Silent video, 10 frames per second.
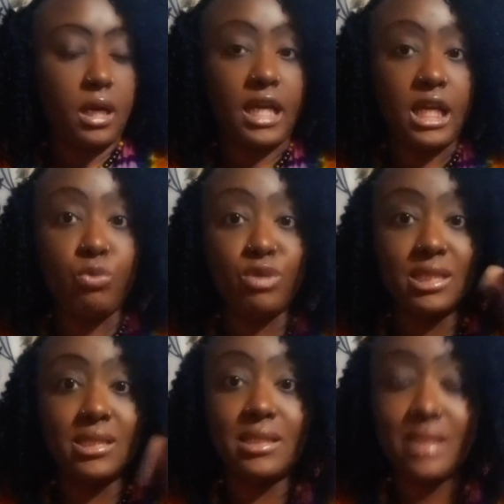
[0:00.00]
He would
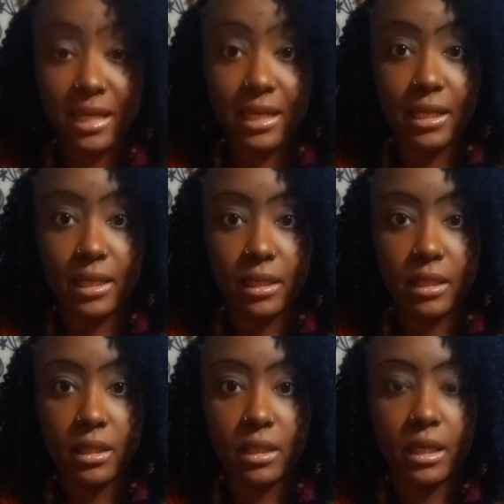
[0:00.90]
send,
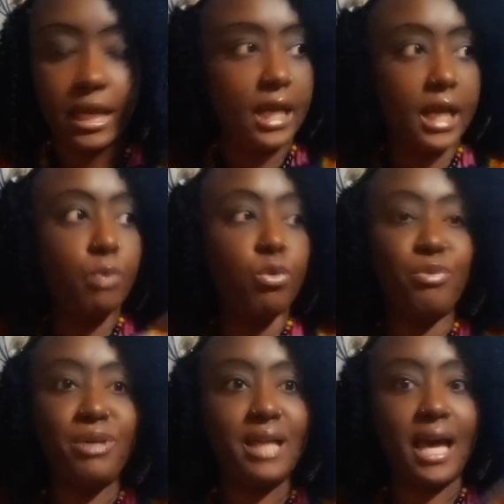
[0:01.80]
it would
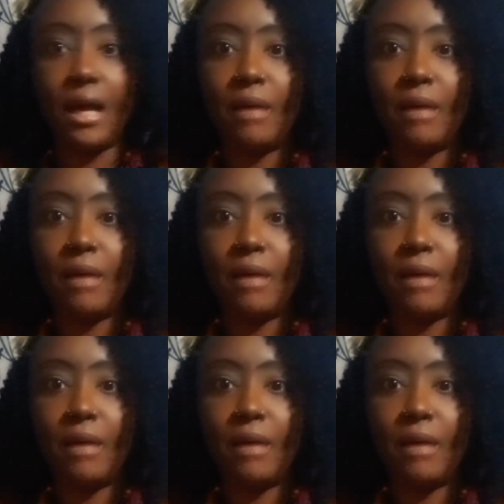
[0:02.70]
be like